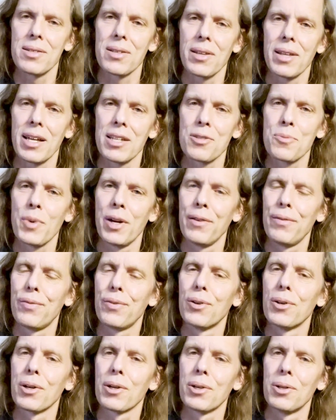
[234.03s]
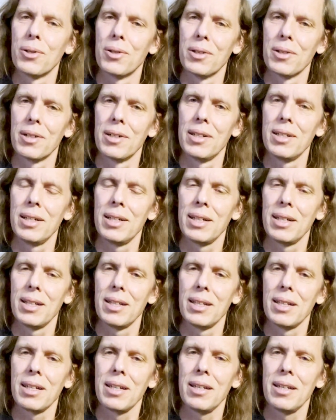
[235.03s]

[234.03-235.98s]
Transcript: so that's my 4 chord in the